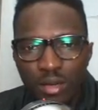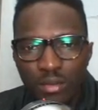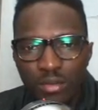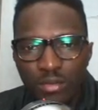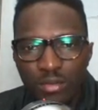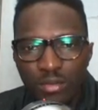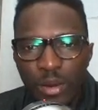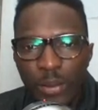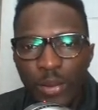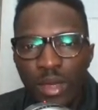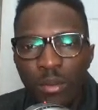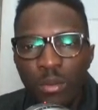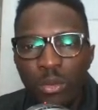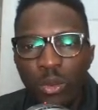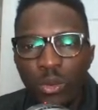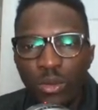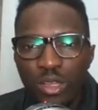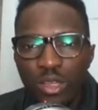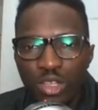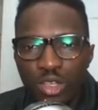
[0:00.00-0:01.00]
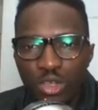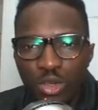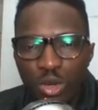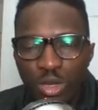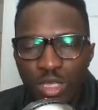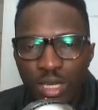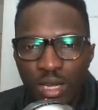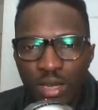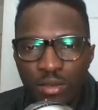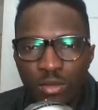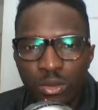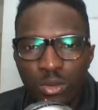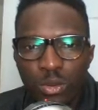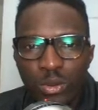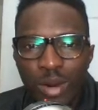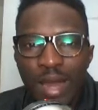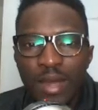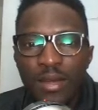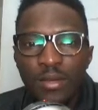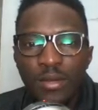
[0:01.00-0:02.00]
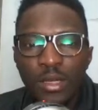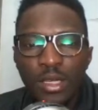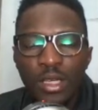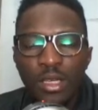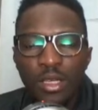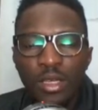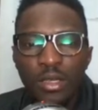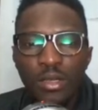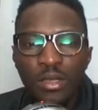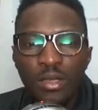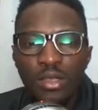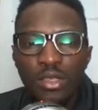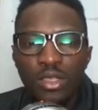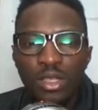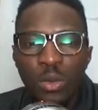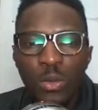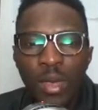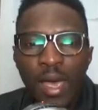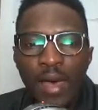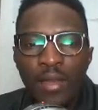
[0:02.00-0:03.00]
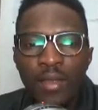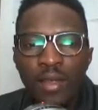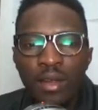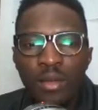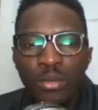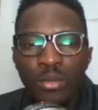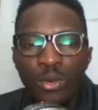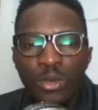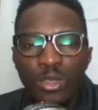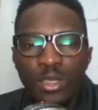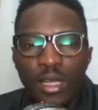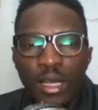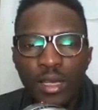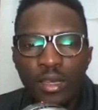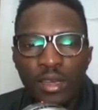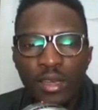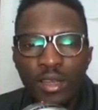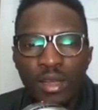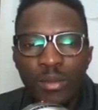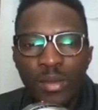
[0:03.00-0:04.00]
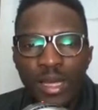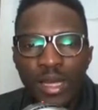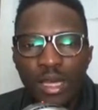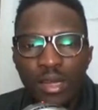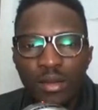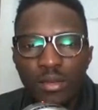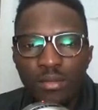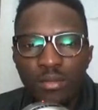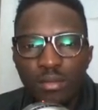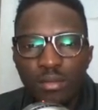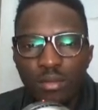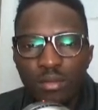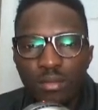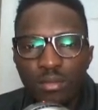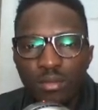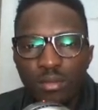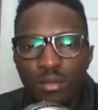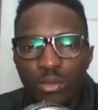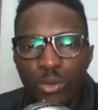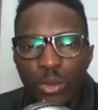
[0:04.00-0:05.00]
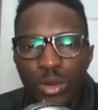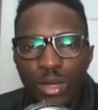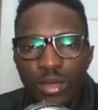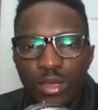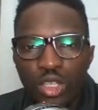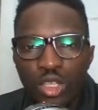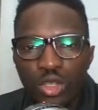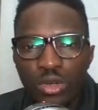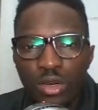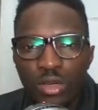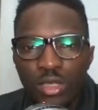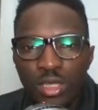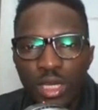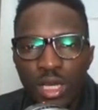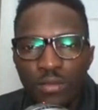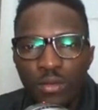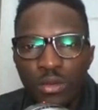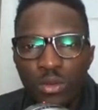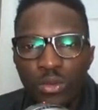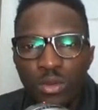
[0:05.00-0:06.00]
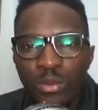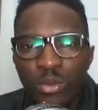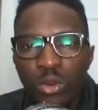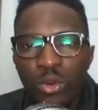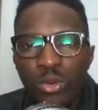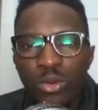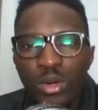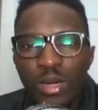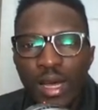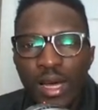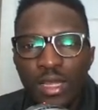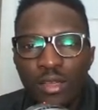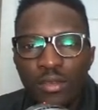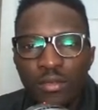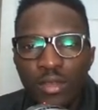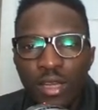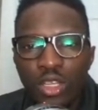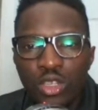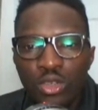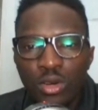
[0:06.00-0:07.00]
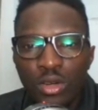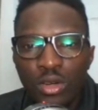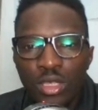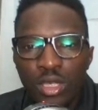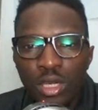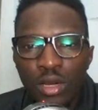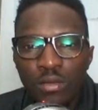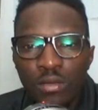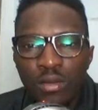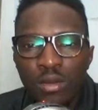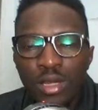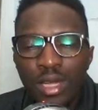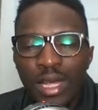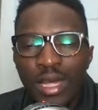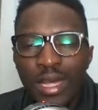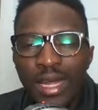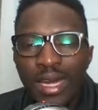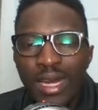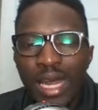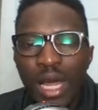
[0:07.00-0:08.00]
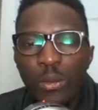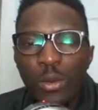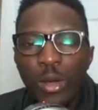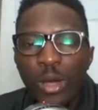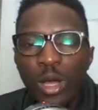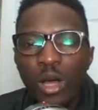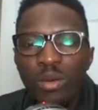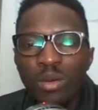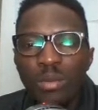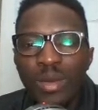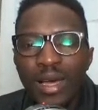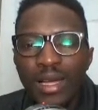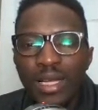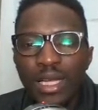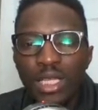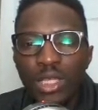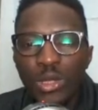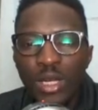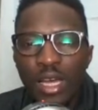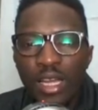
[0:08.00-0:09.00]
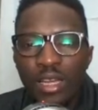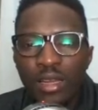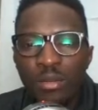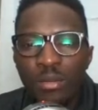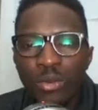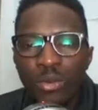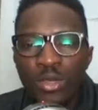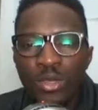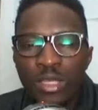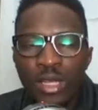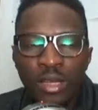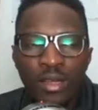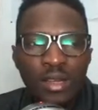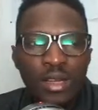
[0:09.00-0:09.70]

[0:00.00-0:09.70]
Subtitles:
very important structure level, right? So we had an impulse leg here. The market with this structure level, we've broken out of that structure level. Now we're coming back into that impulse leg.